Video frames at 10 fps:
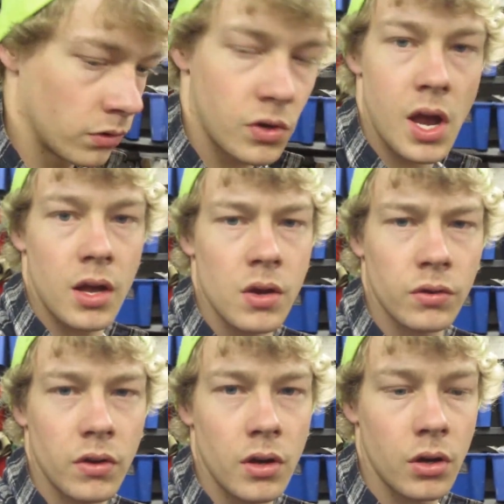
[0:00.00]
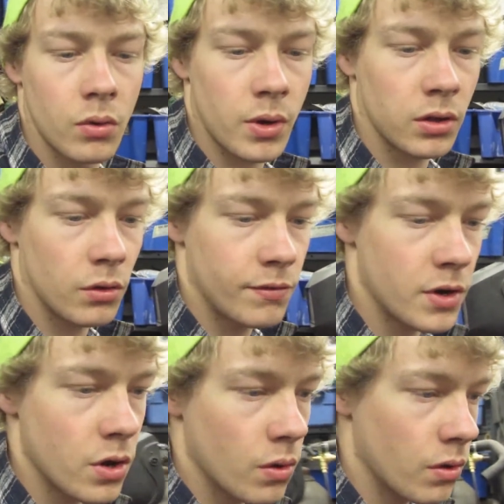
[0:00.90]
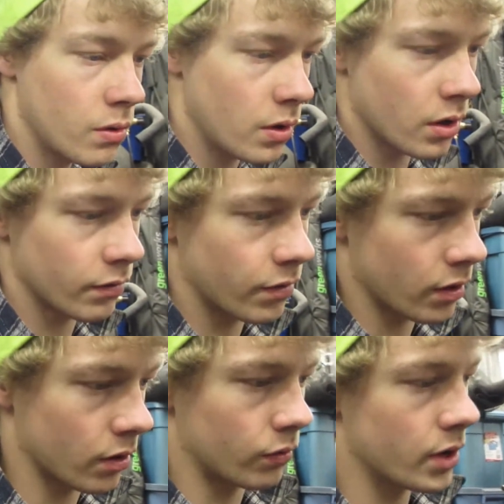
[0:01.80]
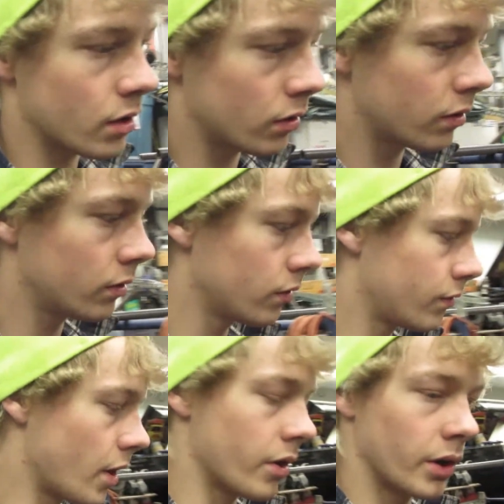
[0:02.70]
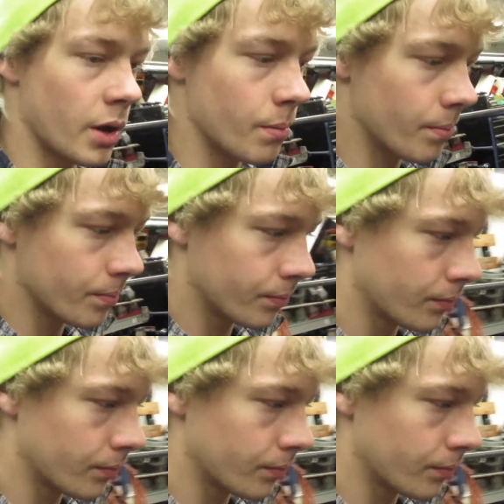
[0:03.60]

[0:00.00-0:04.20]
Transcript: So yeah, here's a quick little video of the Regal firing up.